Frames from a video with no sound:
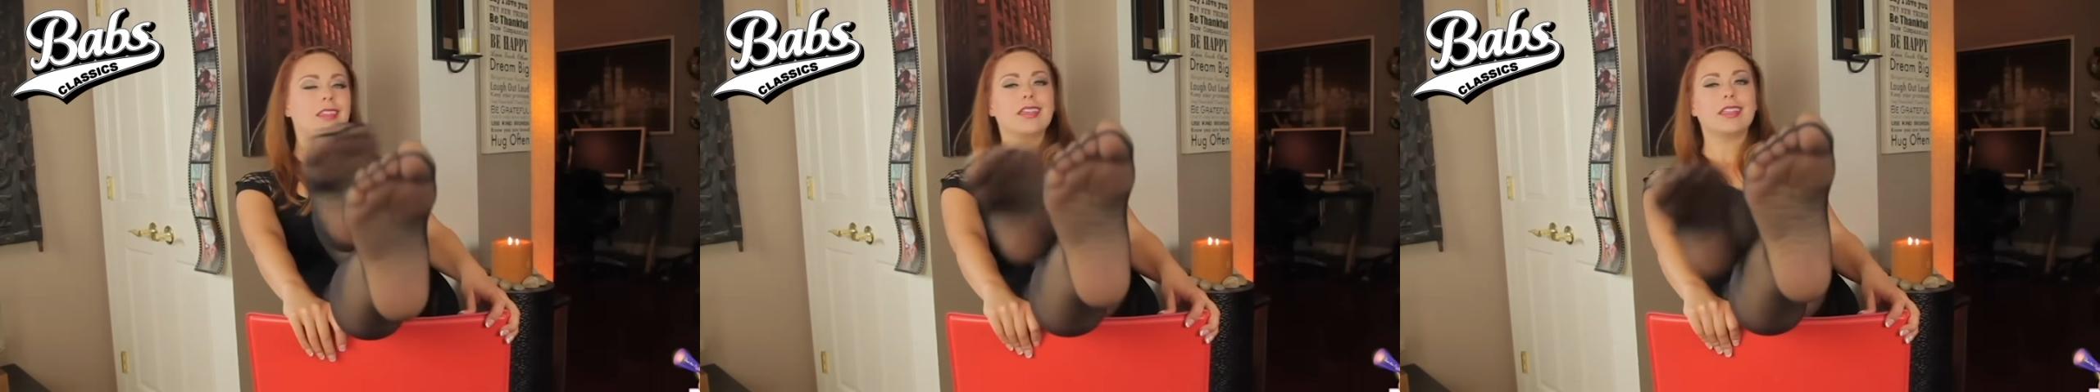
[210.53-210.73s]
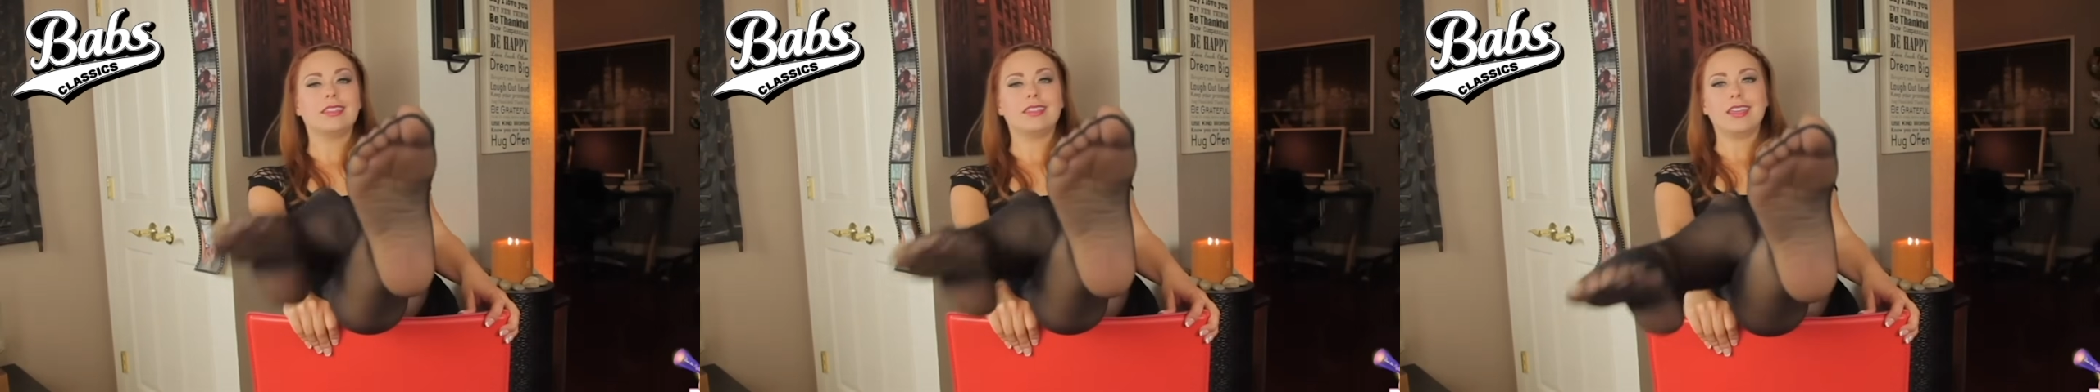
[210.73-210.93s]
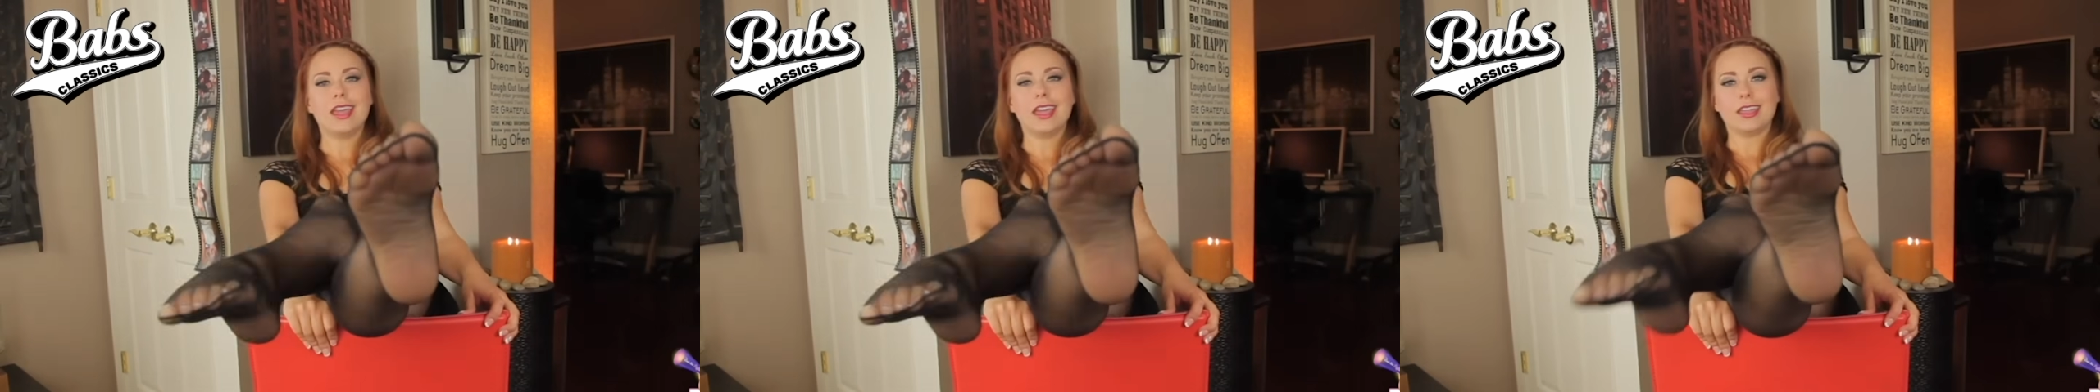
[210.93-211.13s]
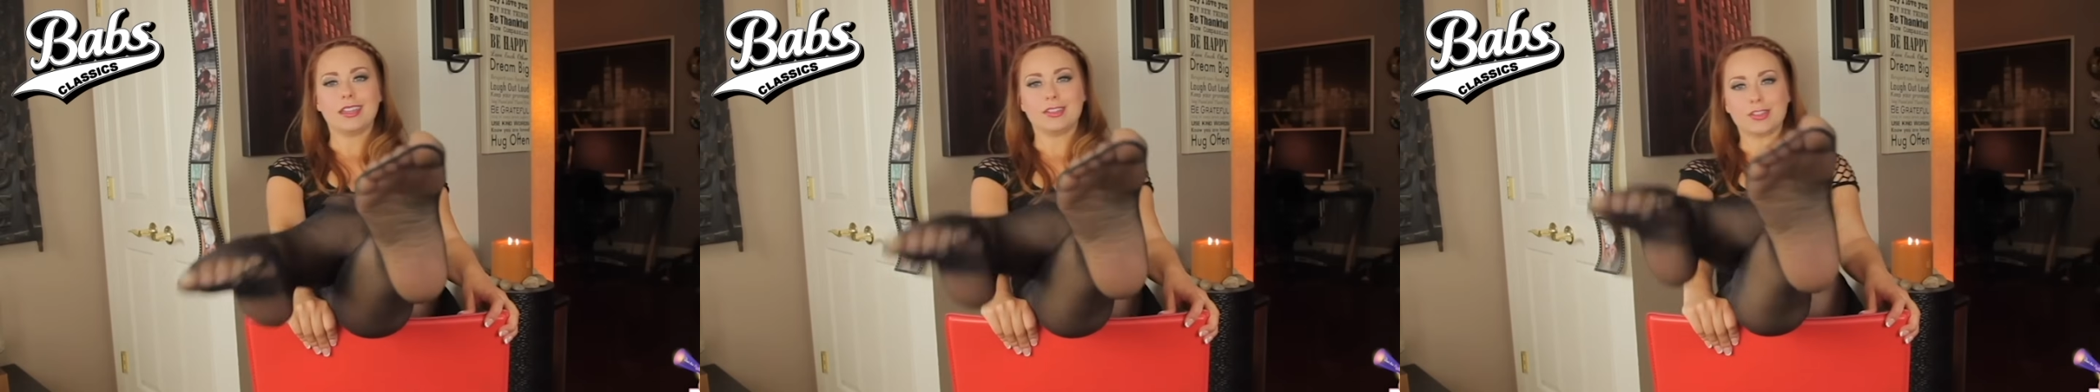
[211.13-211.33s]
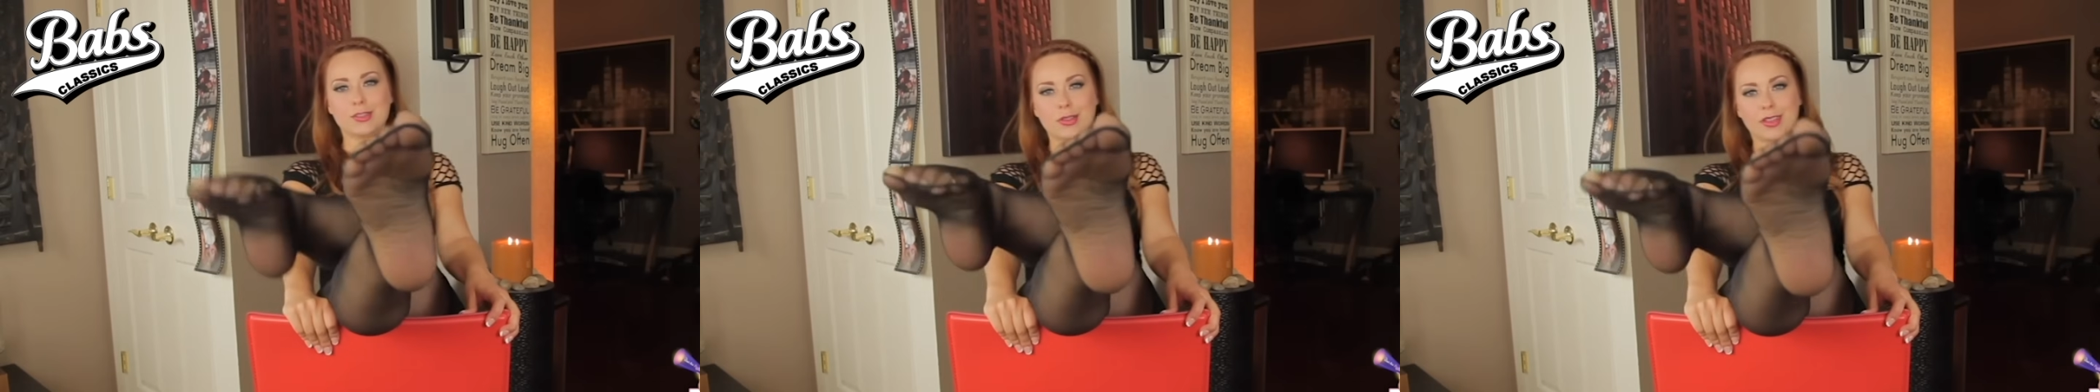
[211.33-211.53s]
that they
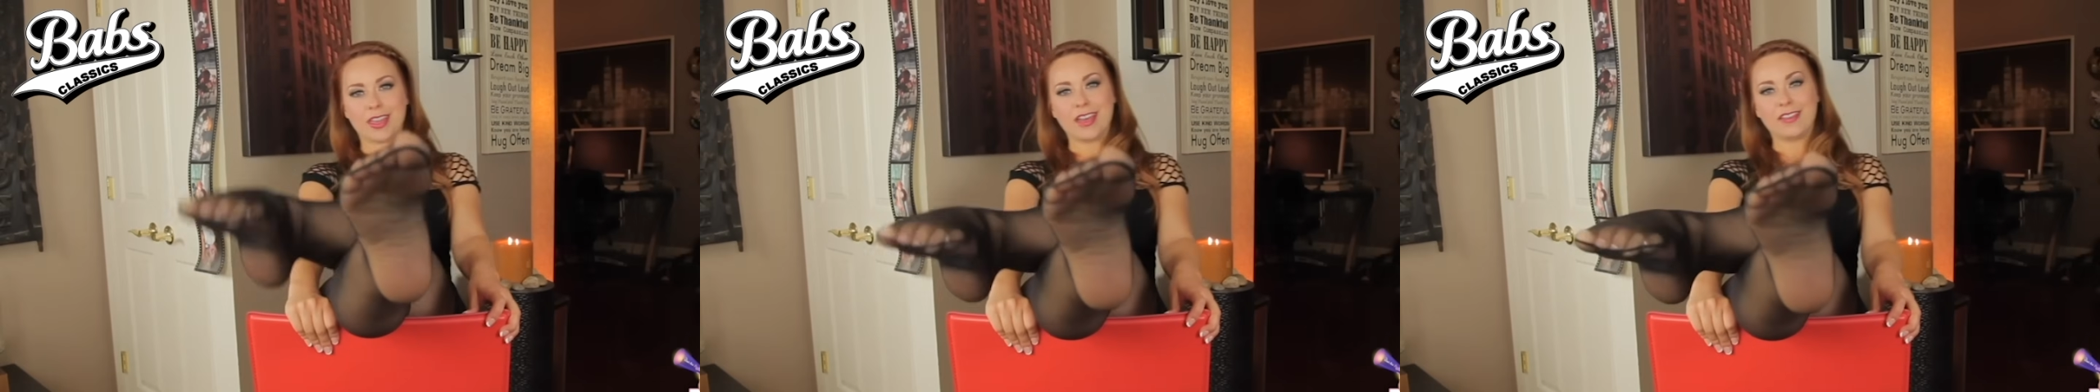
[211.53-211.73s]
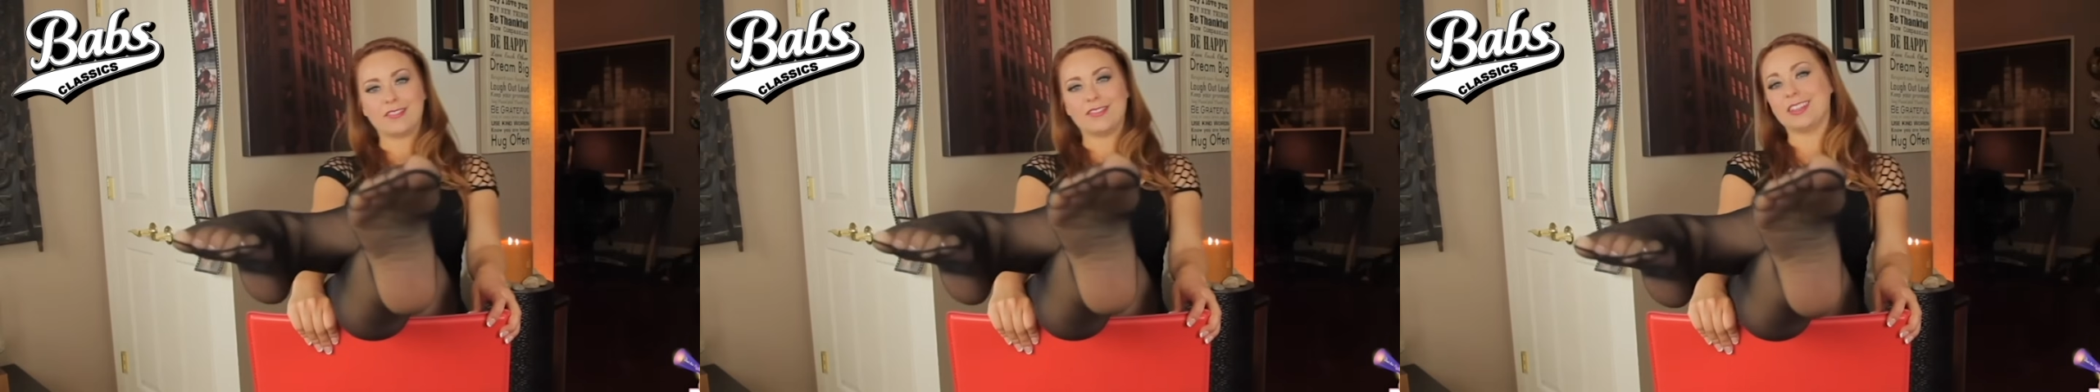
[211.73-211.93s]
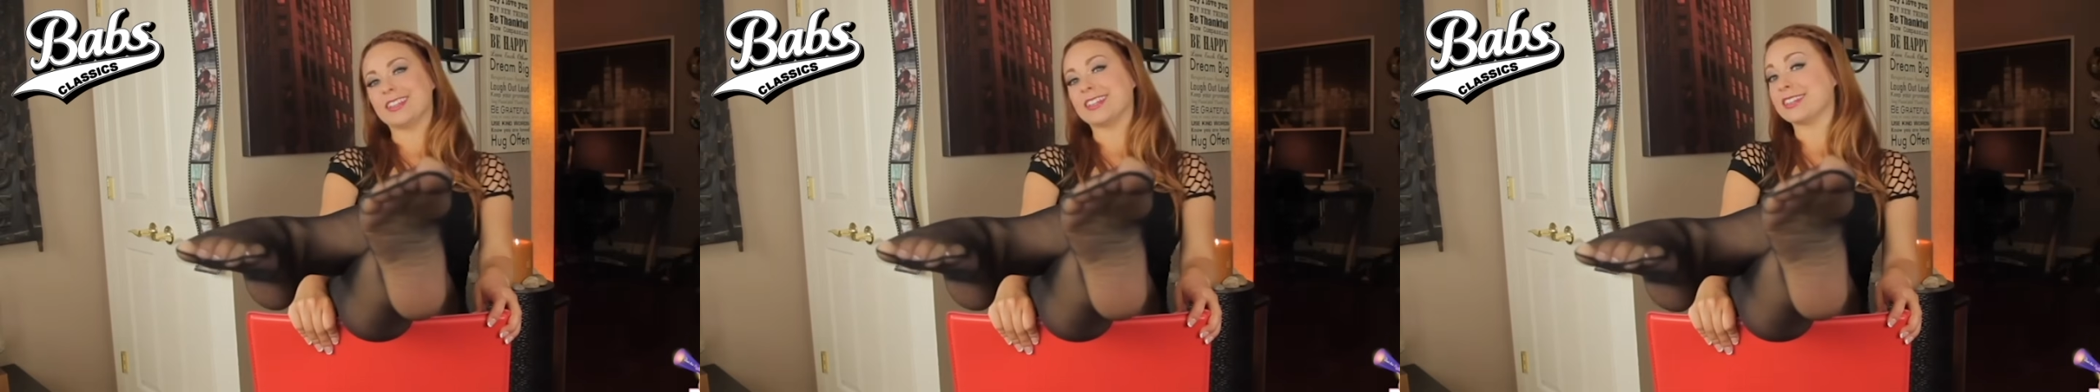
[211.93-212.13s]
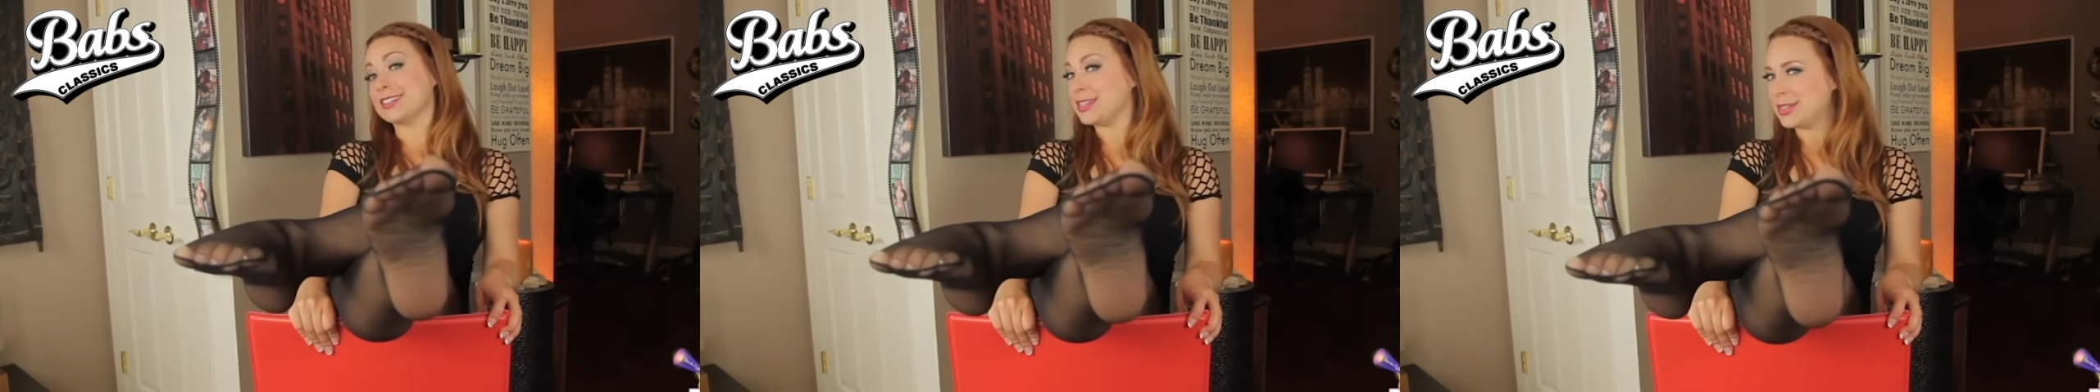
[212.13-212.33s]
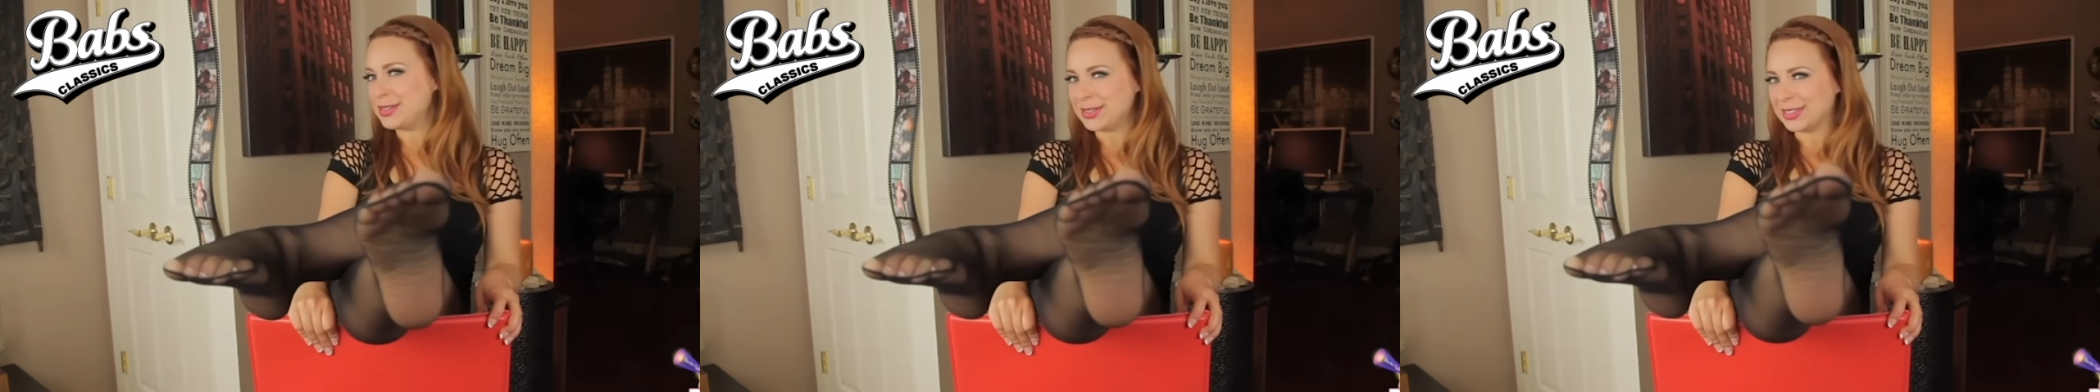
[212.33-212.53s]
enjoy that feeling
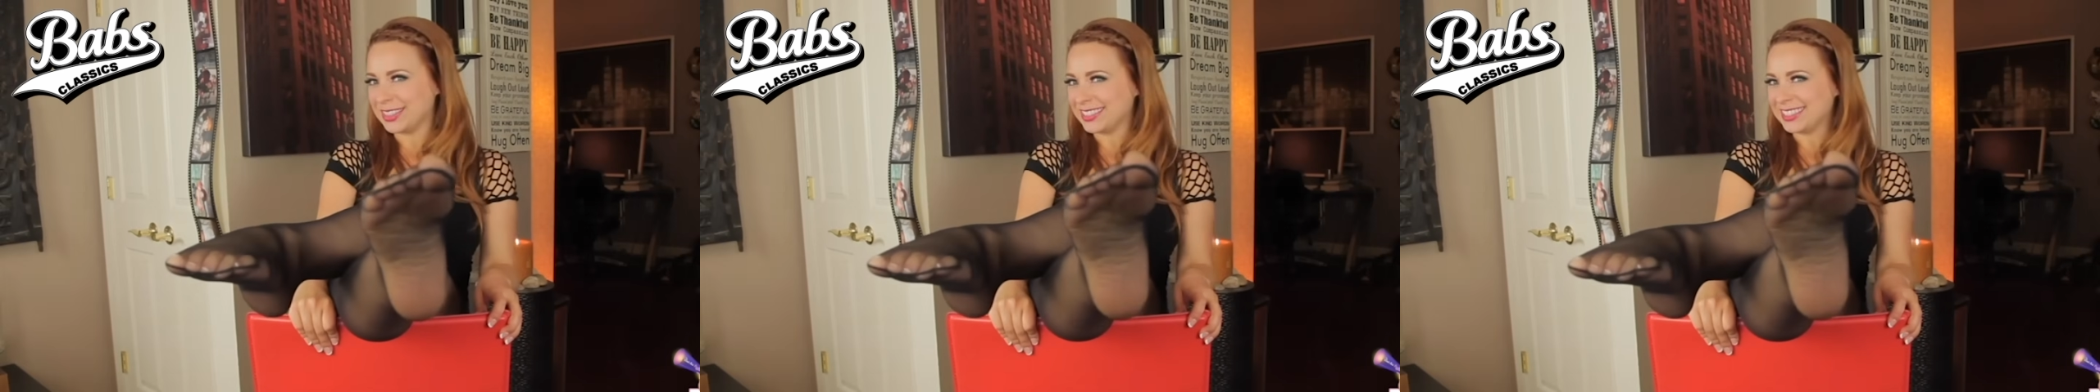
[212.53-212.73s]
too,